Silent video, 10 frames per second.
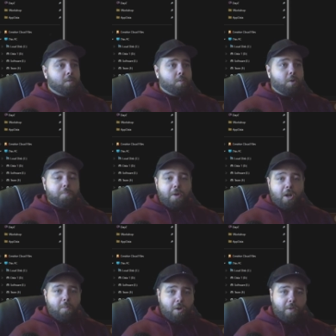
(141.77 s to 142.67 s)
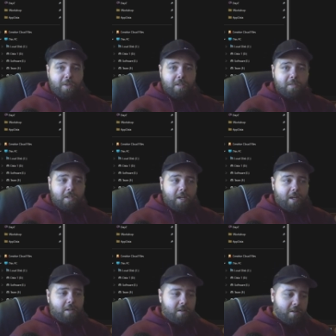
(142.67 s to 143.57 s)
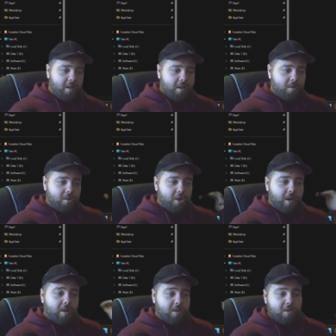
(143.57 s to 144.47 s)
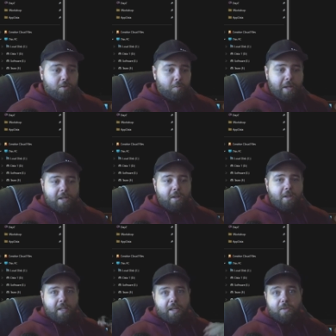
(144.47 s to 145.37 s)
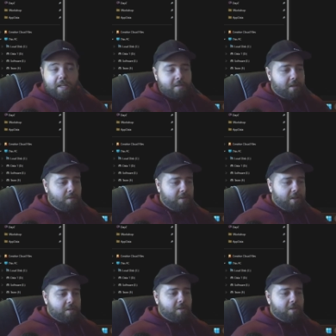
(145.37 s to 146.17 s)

watch part one of this guide and it will show you how to install Blender and get all that set up for you.